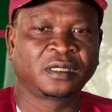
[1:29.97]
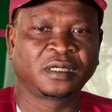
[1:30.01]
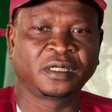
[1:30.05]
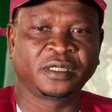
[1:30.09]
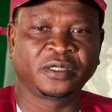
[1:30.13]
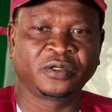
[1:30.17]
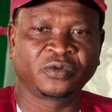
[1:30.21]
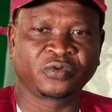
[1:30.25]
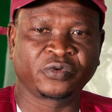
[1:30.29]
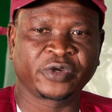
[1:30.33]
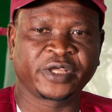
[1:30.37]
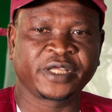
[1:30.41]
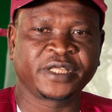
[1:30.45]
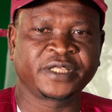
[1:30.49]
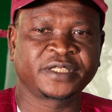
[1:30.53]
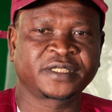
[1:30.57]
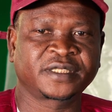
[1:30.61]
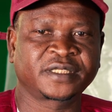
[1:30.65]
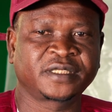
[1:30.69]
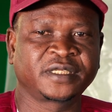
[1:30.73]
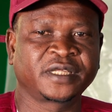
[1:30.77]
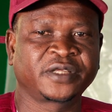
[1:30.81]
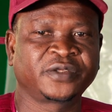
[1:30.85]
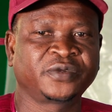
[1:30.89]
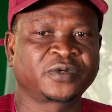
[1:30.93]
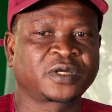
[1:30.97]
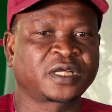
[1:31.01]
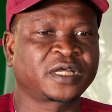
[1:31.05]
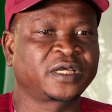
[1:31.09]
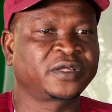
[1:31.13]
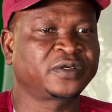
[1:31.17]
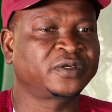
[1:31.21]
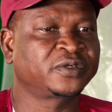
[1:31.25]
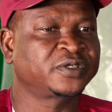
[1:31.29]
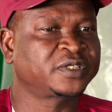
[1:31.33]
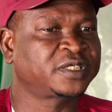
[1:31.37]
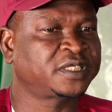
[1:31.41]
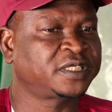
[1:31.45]
in ways that you
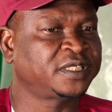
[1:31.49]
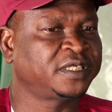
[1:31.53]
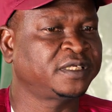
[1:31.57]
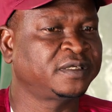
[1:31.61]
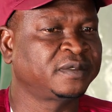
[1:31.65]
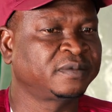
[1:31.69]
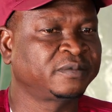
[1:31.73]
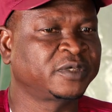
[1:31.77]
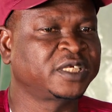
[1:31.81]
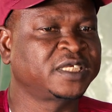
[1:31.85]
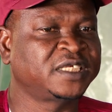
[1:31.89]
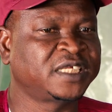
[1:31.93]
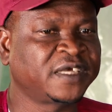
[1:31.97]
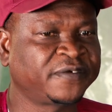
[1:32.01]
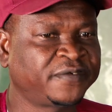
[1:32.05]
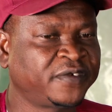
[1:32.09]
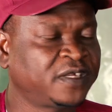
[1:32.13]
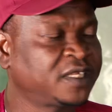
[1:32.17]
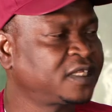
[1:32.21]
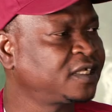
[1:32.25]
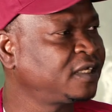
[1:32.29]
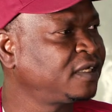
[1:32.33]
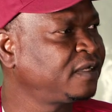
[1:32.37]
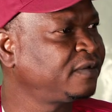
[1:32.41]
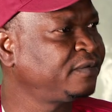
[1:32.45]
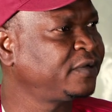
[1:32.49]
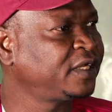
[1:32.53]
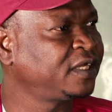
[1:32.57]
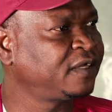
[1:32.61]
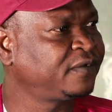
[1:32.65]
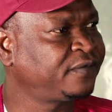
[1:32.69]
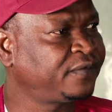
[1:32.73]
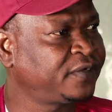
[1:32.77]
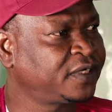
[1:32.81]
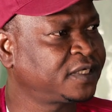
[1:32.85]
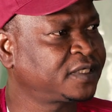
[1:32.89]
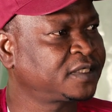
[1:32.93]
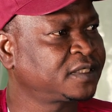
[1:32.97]
cannot see, but definitely
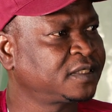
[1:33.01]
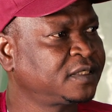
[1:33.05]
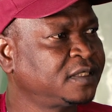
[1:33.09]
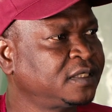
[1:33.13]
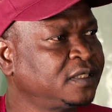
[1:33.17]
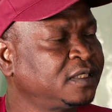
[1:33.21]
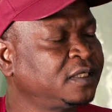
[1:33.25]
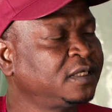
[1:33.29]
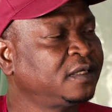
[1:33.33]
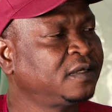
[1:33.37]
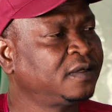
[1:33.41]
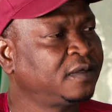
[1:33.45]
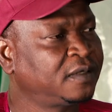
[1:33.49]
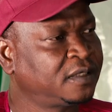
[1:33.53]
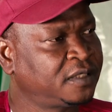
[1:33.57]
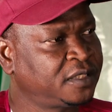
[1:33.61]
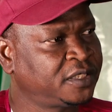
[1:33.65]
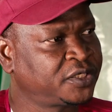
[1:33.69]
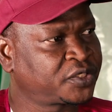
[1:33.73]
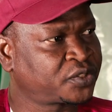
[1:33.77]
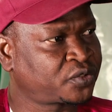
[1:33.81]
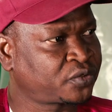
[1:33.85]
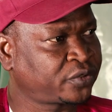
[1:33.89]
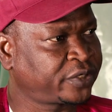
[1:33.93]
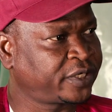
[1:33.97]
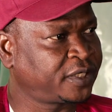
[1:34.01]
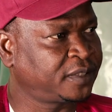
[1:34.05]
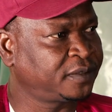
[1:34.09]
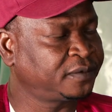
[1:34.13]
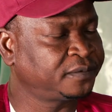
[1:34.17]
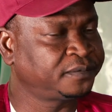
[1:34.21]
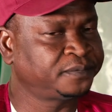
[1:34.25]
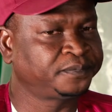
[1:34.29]
benefit the soil.